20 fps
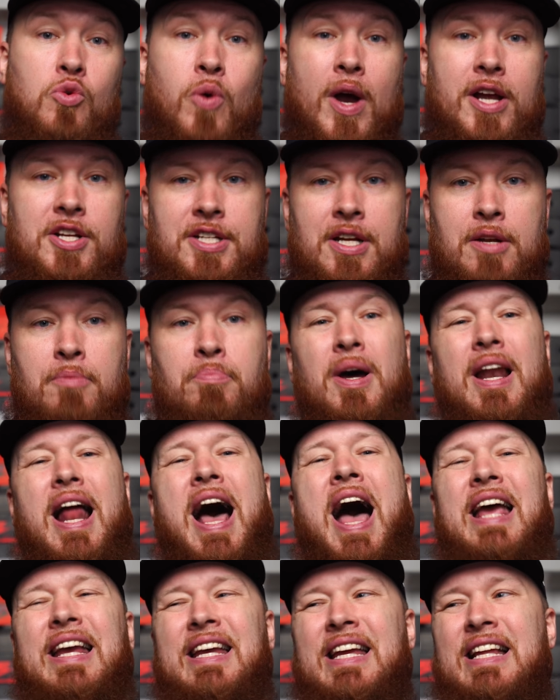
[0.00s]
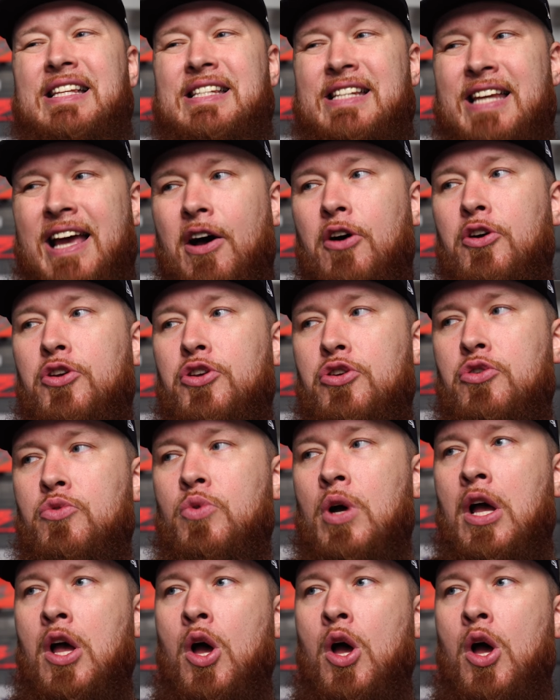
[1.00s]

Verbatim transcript: question, but I can tell you